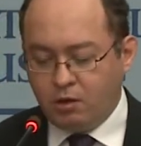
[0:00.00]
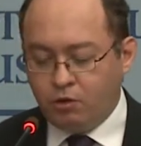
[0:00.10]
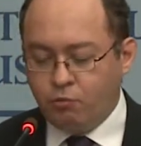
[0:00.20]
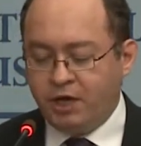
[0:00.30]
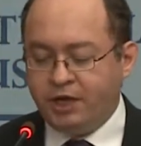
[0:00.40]

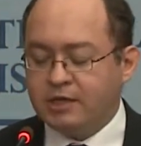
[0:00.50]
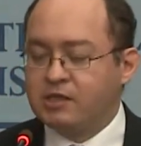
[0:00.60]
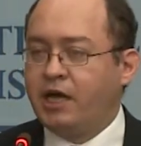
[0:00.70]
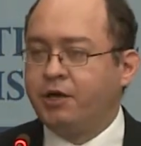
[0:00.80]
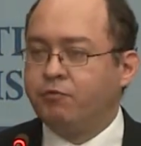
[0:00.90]
Romania's
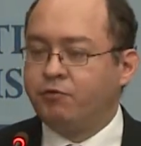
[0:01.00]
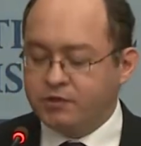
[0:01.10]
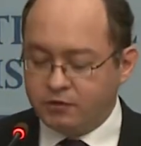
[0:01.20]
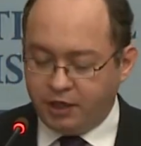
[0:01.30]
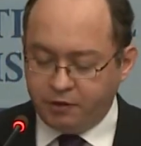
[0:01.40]
line of
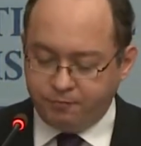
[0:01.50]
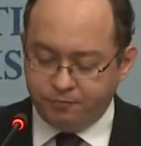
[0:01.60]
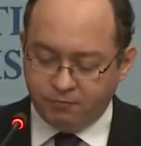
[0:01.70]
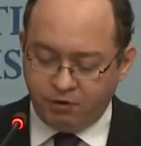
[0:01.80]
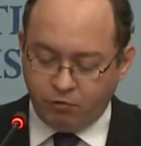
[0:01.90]
reasoning
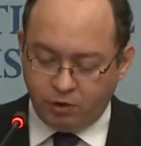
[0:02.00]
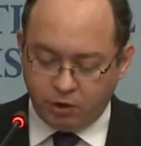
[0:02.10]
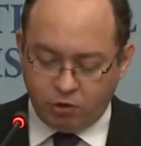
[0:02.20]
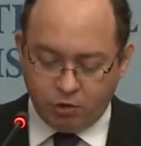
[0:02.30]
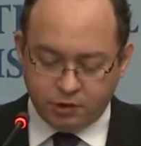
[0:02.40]
before the
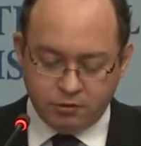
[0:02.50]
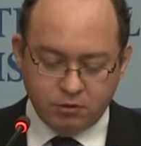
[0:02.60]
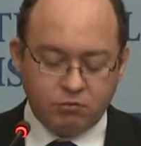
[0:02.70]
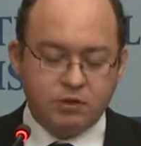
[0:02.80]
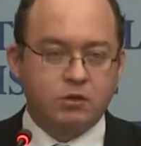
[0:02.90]
court
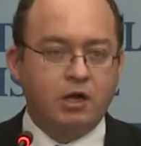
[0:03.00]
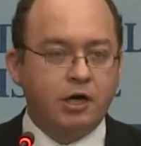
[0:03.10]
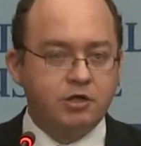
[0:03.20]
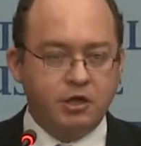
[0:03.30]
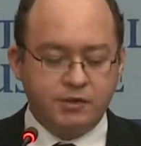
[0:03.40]
was
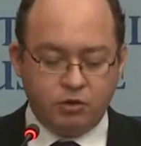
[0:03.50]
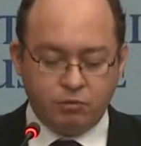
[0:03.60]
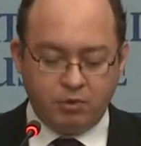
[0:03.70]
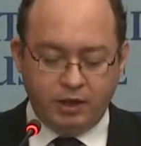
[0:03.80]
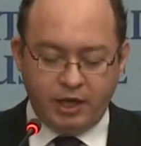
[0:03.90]
largely
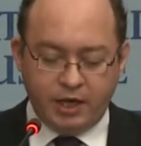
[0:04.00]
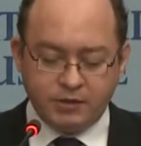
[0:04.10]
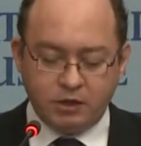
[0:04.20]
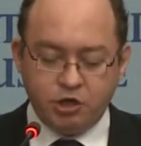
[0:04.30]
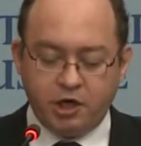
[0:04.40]
assumed by the
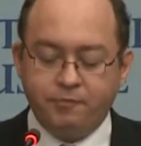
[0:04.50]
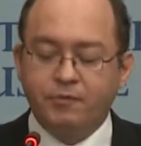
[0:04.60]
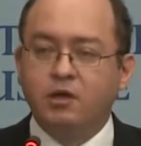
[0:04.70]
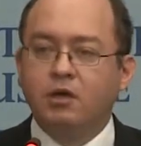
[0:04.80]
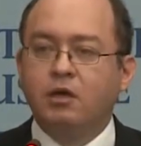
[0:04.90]

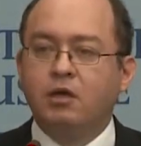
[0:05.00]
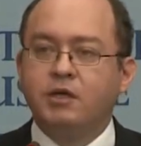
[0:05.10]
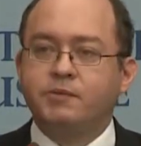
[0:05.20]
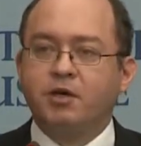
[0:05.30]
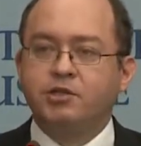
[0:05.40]
ICJ,
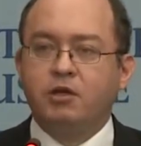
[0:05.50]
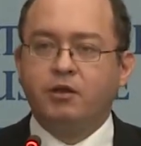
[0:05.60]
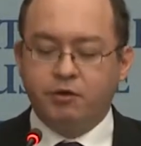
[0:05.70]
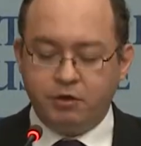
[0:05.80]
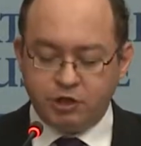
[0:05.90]
especially
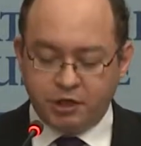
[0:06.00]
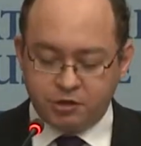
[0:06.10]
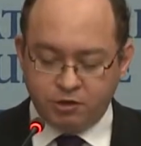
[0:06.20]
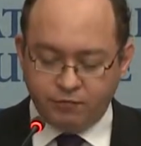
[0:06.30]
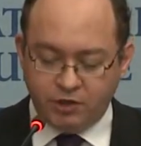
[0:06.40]
the
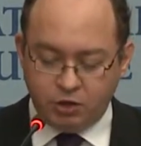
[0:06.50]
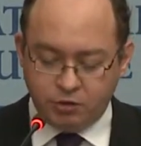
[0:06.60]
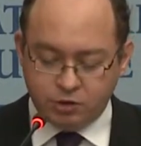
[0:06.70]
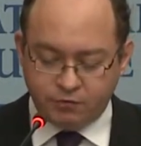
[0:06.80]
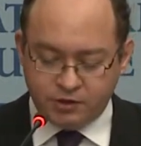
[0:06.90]
rejection of the
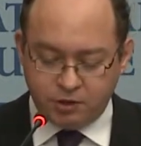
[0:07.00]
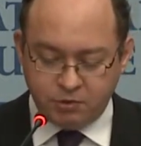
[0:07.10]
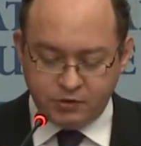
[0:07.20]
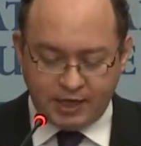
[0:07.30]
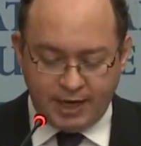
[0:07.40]
use of
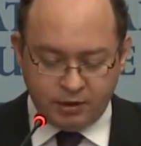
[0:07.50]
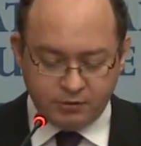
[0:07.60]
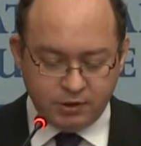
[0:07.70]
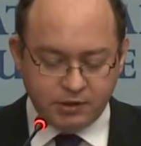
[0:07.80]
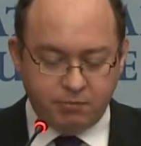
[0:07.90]
Serpent's
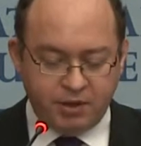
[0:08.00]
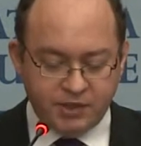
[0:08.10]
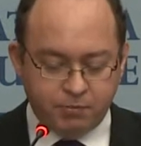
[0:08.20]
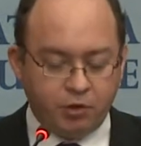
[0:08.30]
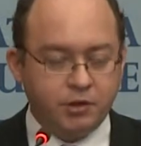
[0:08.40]
Island as a
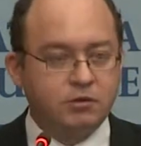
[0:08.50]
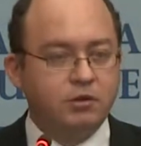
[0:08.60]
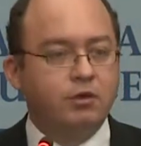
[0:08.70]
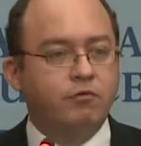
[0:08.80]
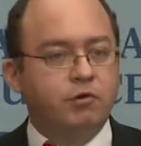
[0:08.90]
base point
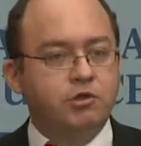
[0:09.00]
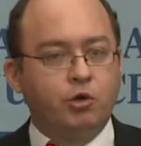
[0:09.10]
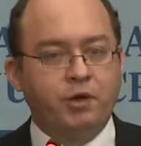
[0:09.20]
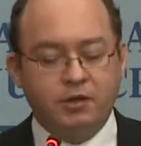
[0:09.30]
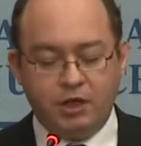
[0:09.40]
for
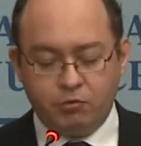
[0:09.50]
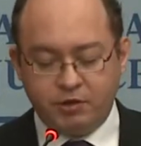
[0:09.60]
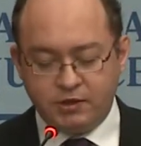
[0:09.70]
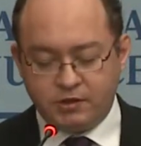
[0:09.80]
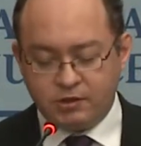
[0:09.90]
drawing the
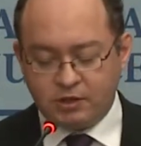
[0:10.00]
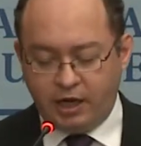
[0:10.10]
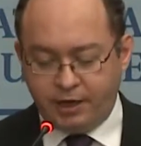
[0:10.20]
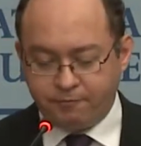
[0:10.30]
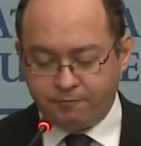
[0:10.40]
equidistance
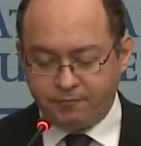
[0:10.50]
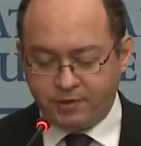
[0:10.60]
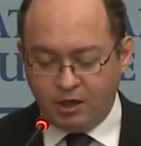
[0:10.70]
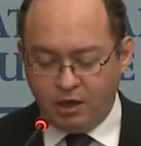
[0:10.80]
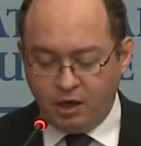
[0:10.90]
line,
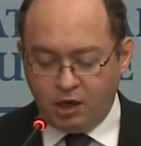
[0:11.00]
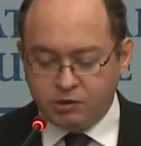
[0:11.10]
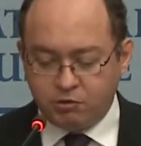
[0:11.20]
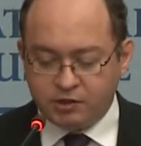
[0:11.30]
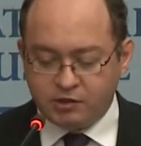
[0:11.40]

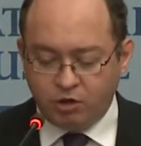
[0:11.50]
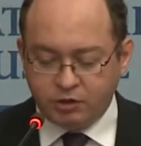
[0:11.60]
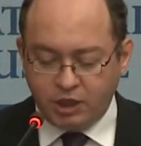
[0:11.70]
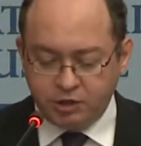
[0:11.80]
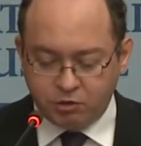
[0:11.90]
as it was
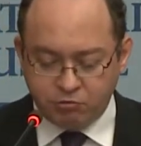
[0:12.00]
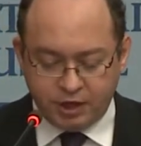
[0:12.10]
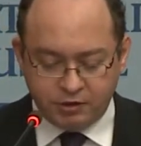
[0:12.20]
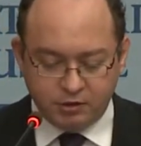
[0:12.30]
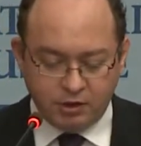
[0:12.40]
not
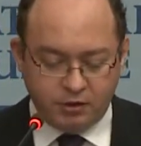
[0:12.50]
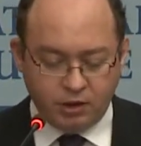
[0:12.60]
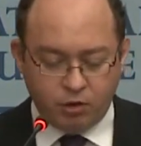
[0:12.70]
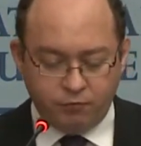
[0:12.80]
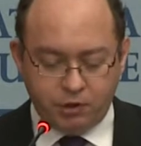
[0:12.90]
integrated in the
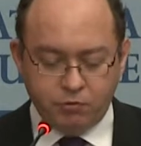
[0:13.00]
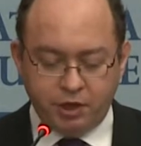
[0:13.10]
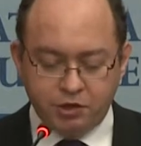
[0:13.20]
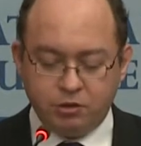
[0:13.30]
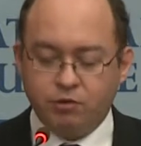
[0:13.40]

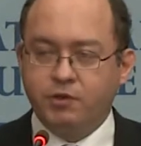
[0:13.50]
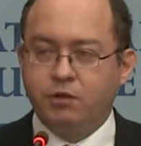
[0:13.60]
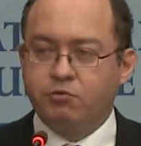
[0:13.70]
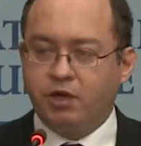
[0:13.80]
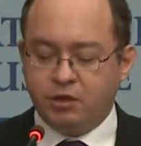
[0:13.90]
configuration of the
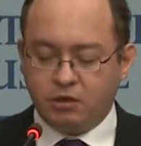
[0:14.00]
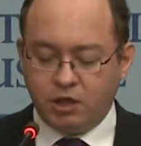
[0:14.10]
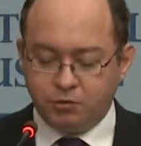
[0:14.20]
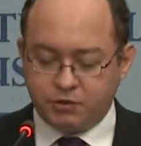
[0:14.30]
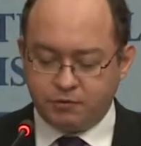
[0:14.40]
Ukrainian
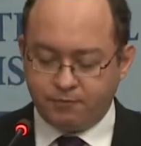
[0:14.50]
coast,